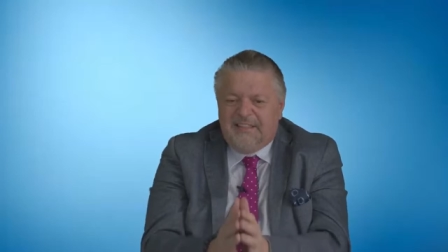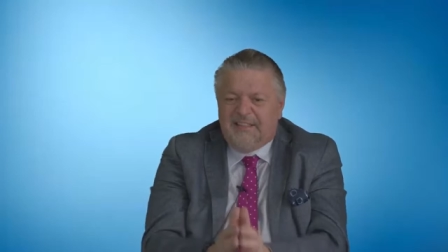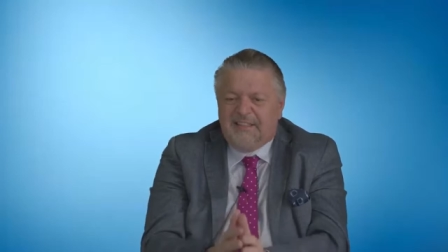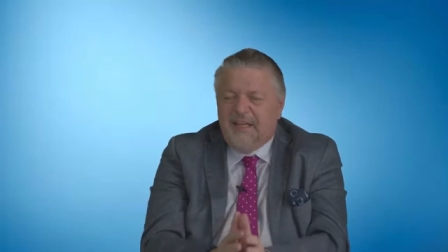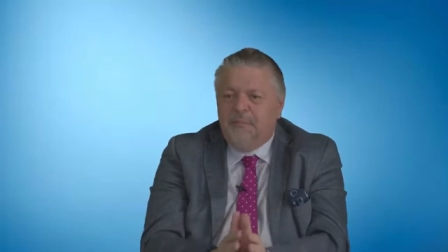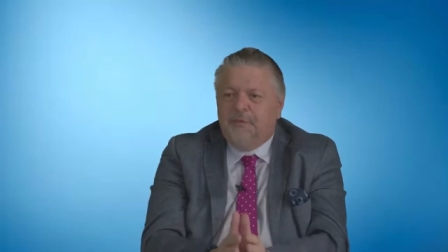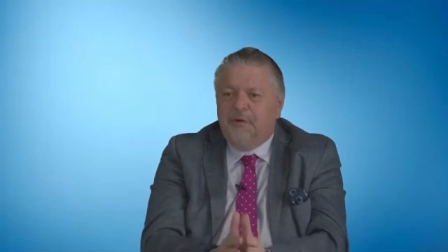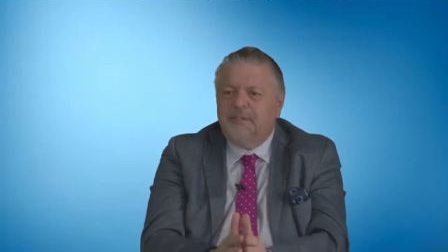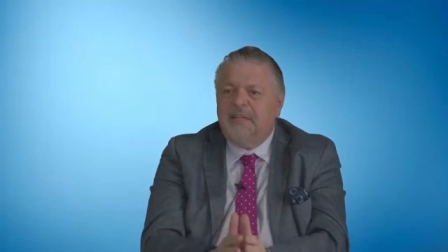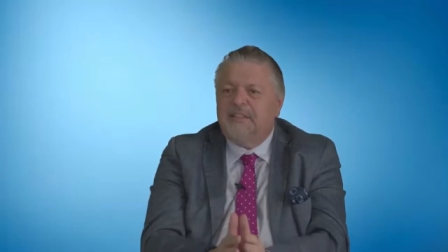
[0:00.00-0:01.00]
the same
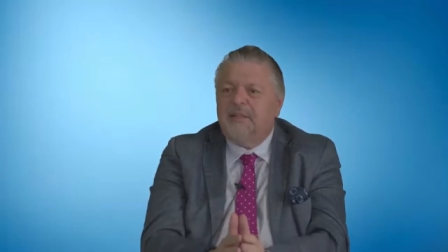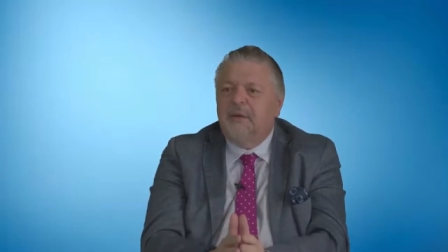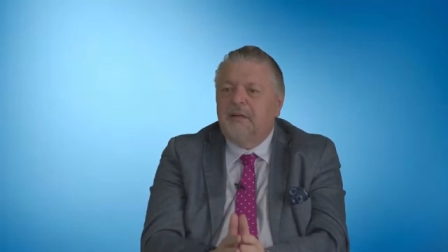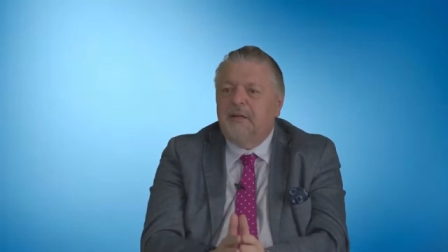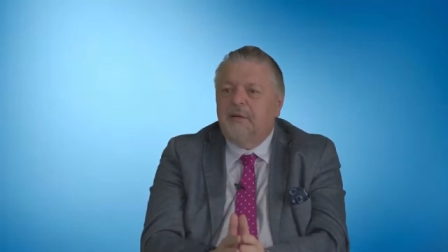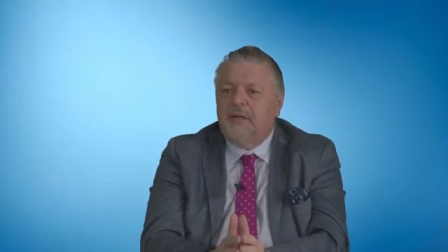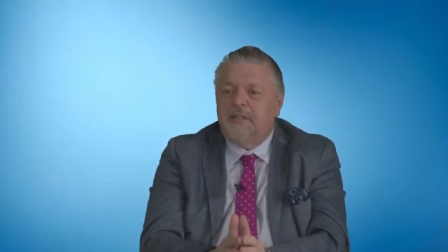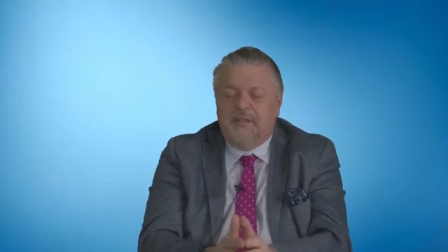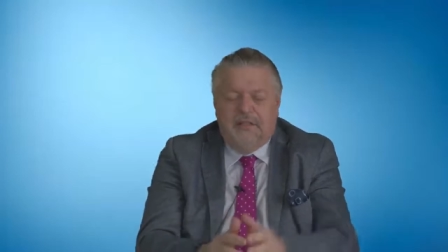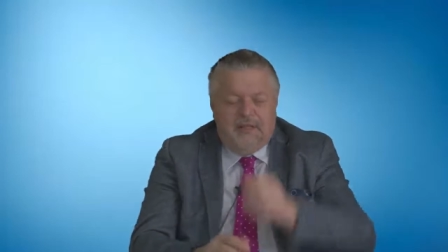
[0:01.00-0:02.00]
process as a miracle
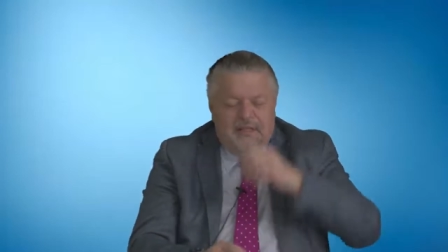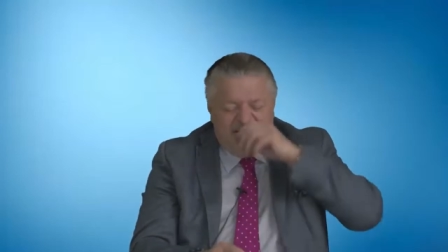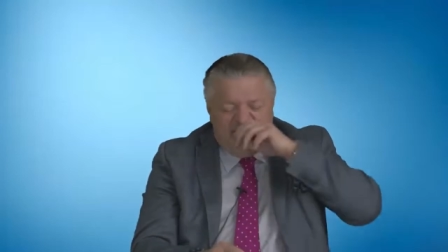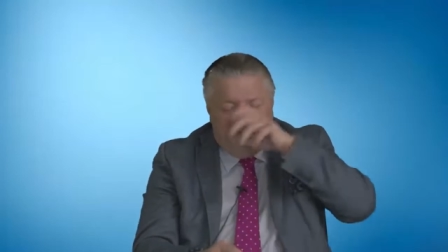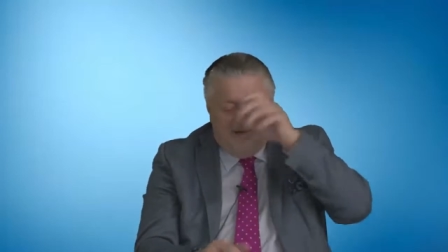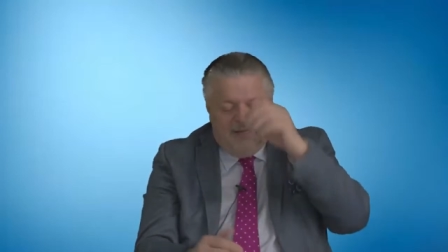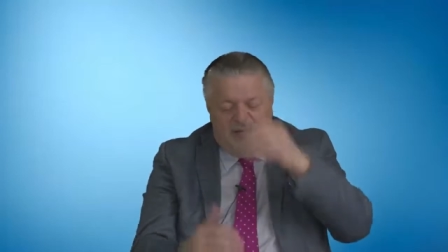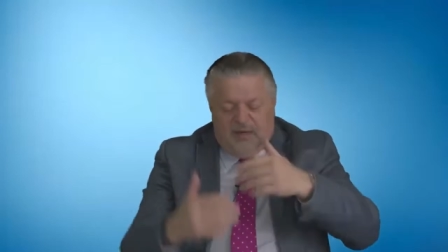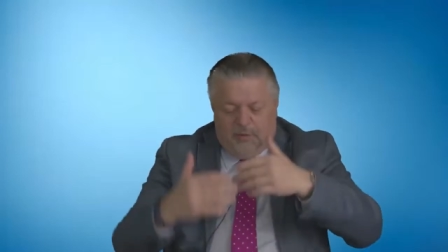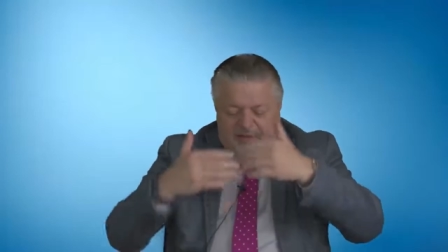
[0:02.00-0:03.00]
question. It's like
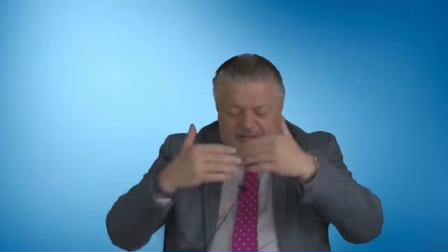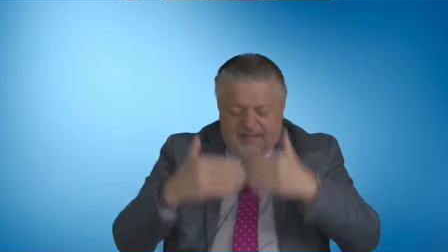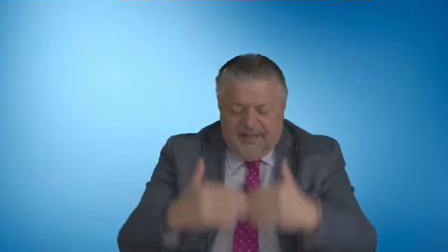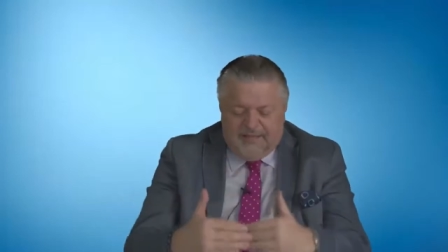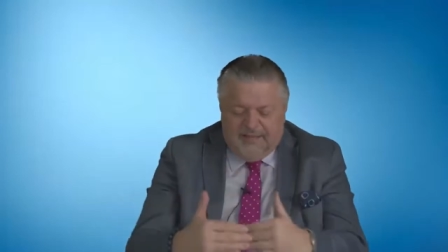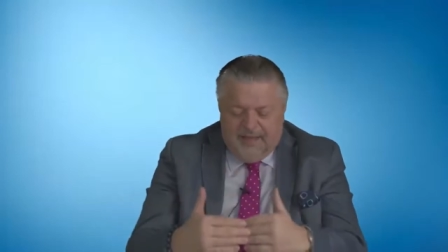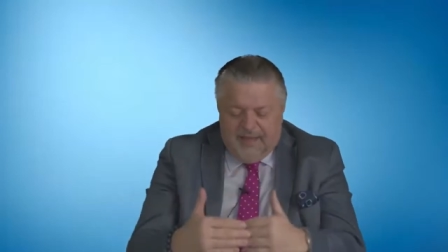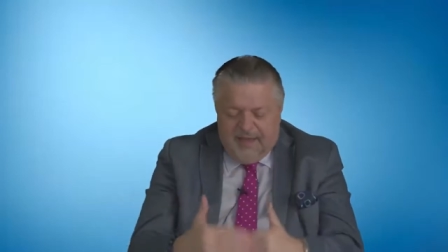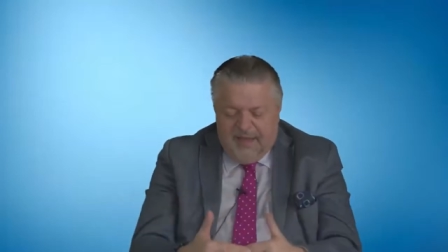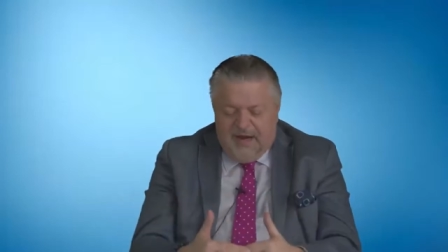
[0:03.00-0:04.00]
we're
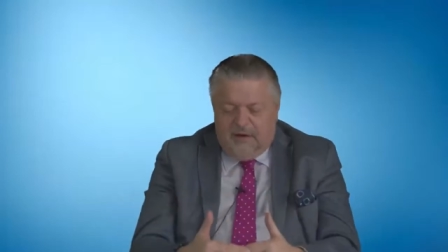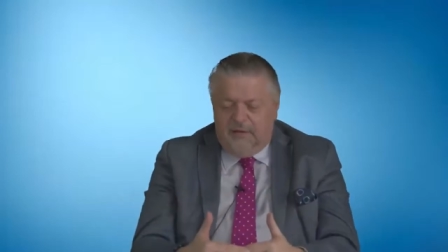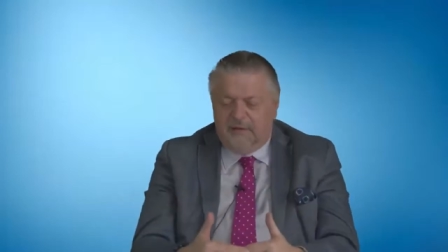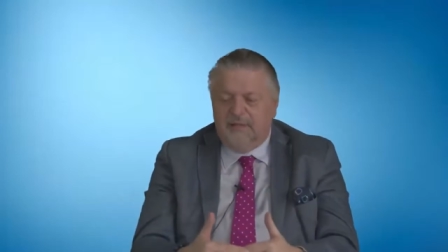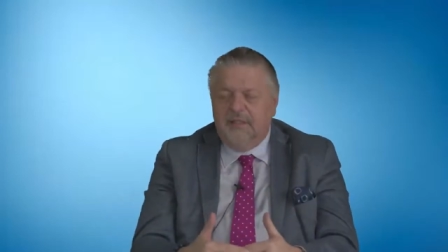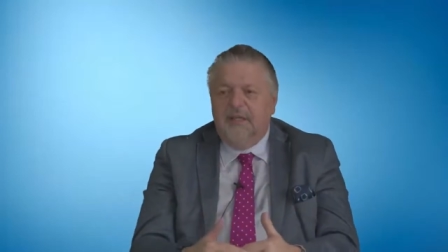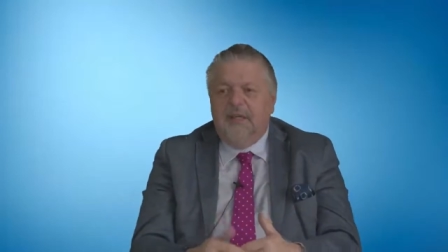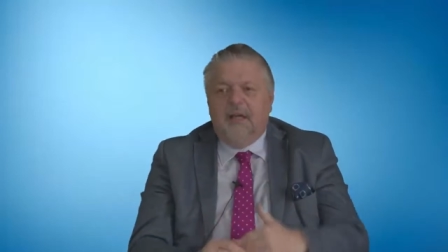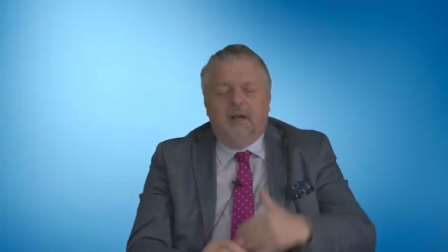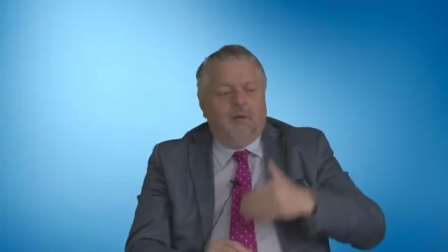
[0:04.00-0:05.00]
standing here
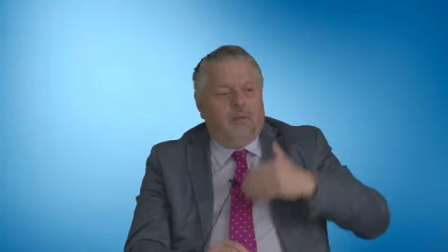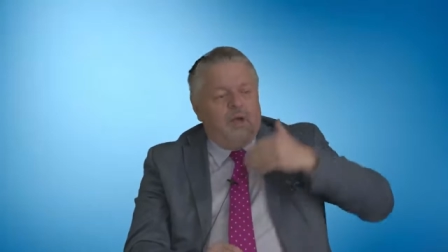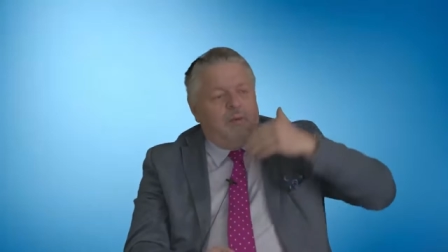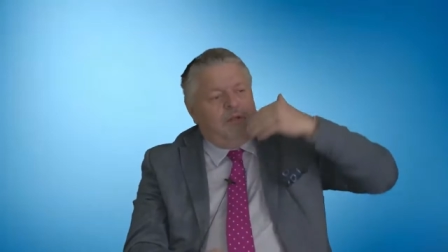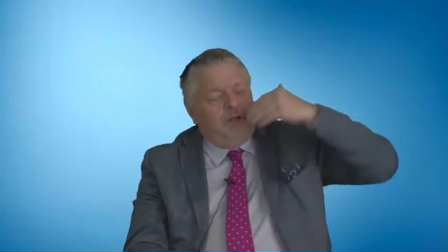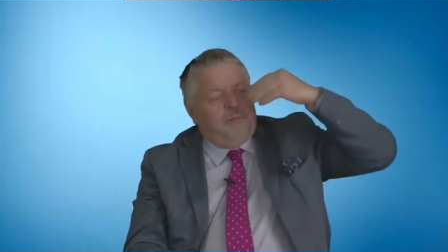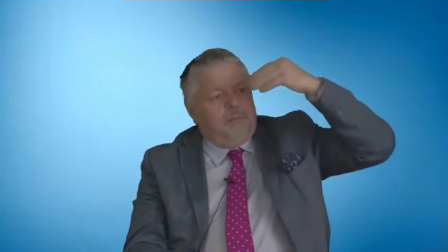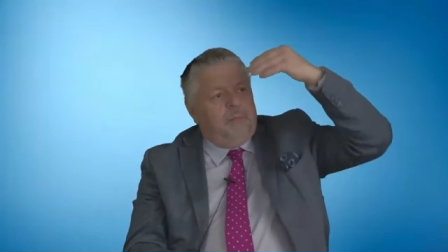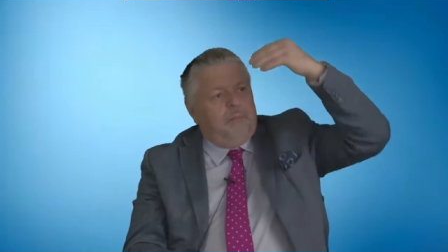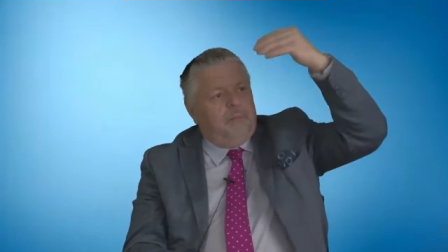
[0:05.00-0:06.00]
we want to
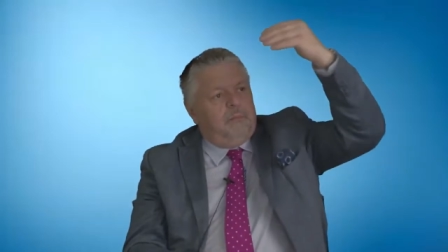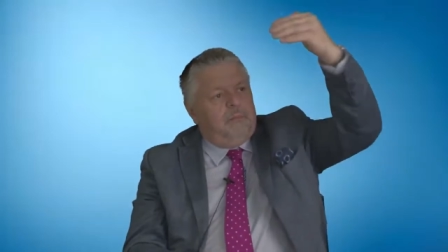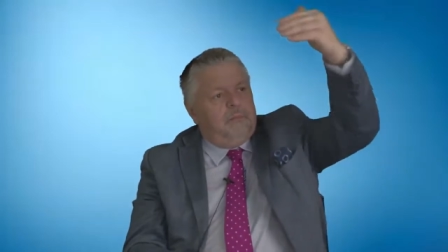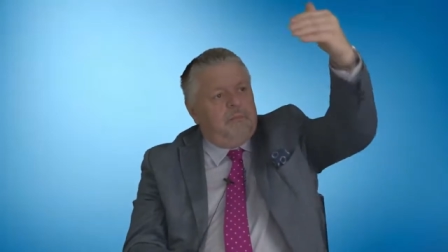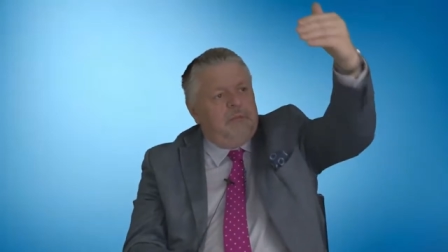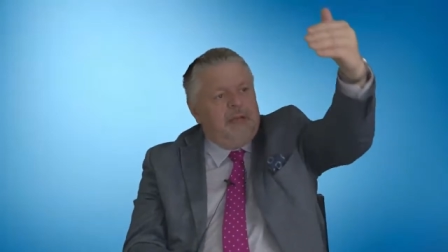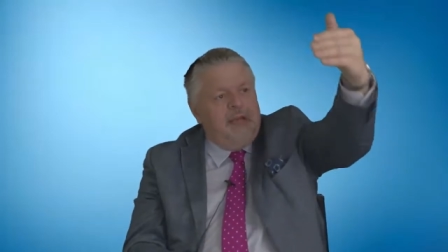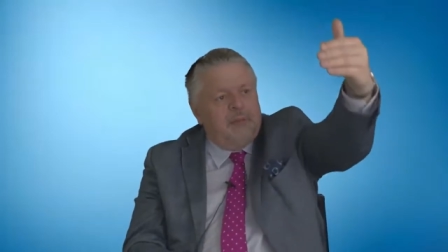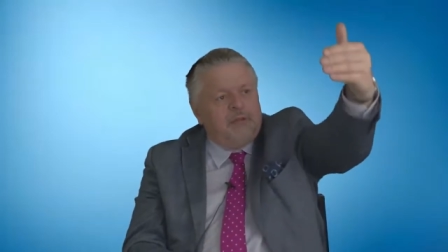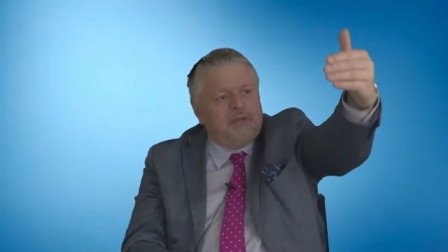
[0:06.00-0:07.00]
be
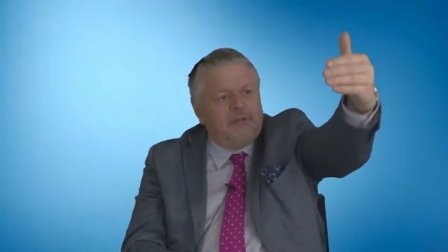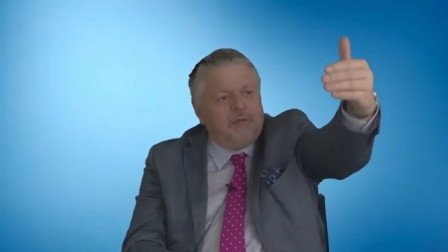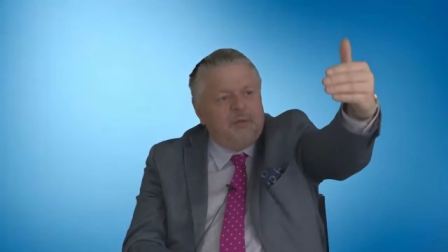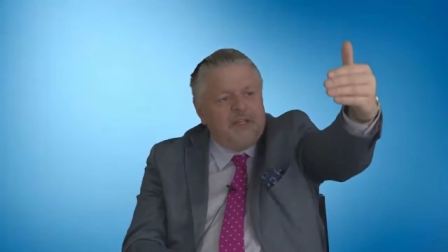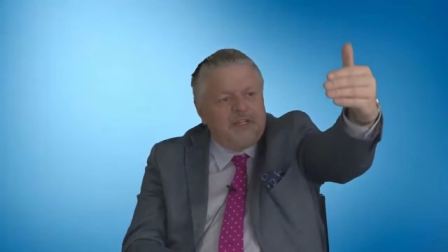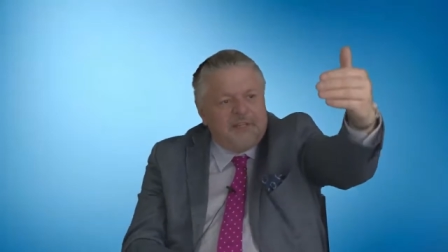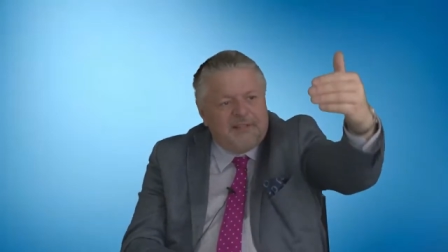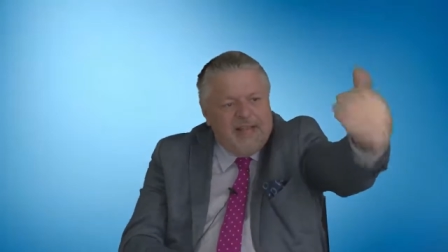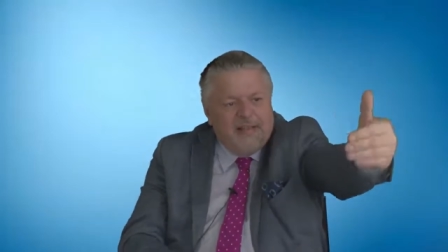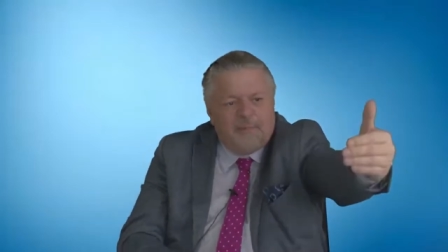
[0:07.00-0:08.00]
able to reach
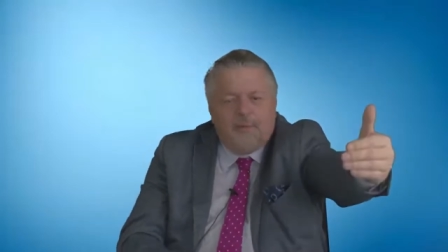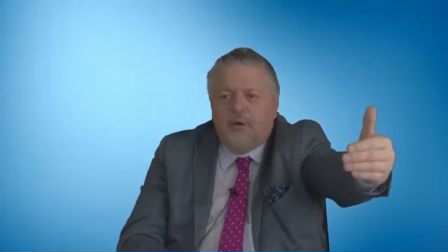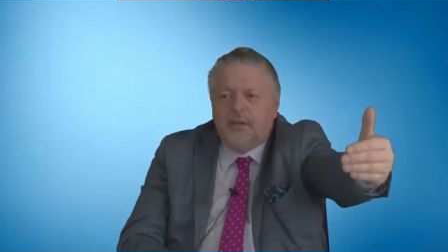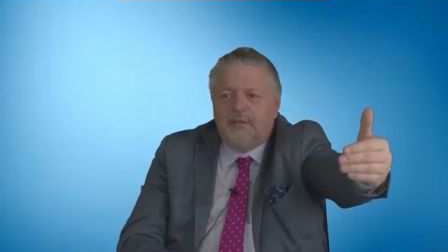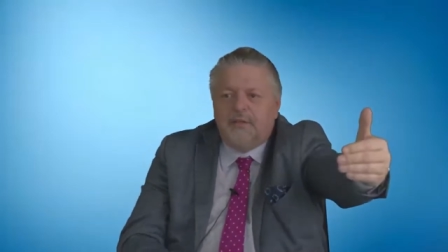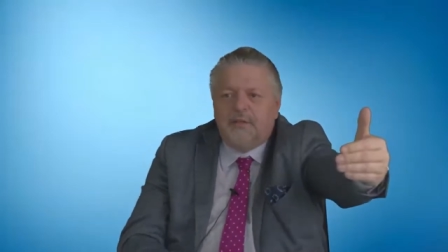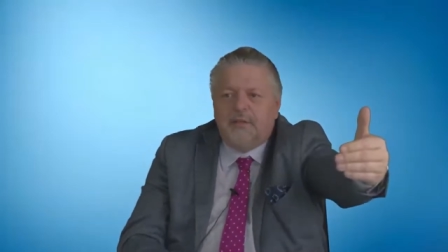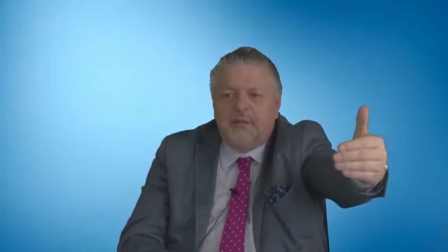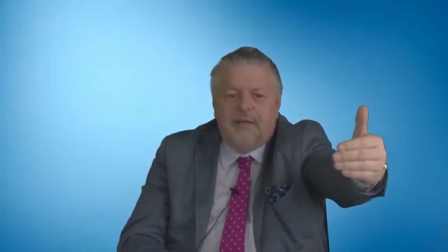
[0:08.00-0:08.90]
that point.